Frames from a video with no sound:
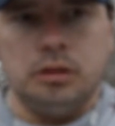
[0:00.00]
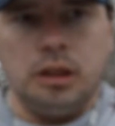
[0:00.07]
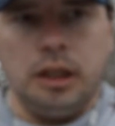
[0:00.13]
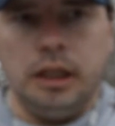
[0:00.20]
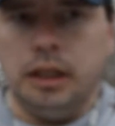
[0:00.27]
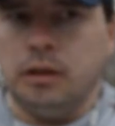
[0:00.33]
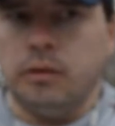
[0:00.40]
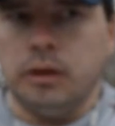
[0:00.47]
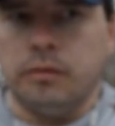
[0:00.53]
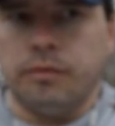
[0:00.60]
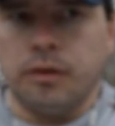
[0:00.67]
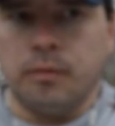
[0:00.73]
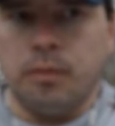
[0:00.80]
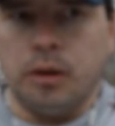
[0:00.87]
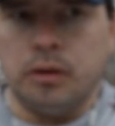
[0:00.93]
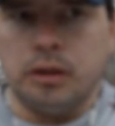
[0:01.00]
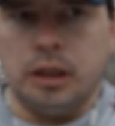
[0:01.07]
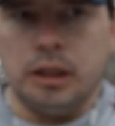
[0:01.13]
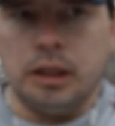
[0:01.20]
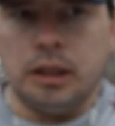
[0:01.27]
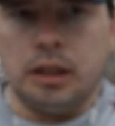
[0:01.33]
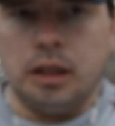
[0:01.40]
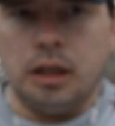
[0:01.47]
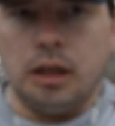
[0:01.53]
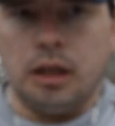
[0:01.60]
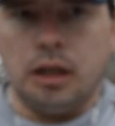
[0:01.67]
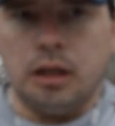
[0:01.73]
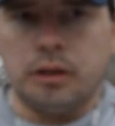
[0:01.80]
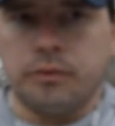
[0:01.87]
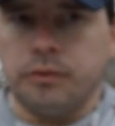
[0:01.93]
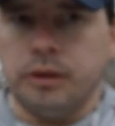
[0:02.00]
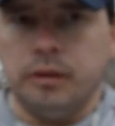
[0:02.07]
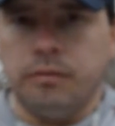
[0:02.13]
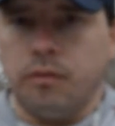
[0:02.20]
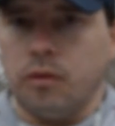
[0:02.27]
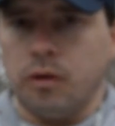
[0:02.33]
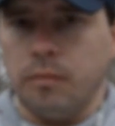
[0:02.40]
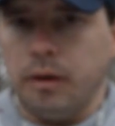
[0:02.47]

he quit for about, I think, 3, 4,